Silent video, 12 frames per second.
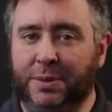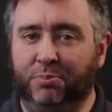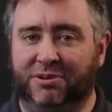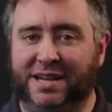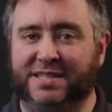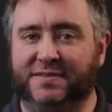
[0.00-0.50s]
an
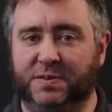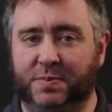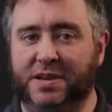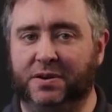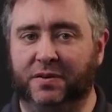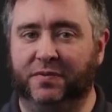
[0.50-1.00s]
impressive
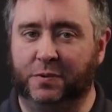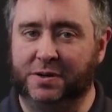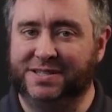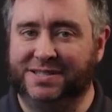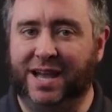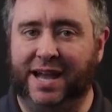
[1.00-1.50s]
speaker for
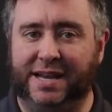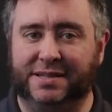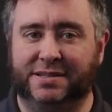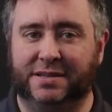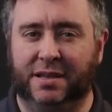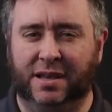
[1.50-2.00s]
its
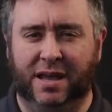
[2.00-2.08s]
size.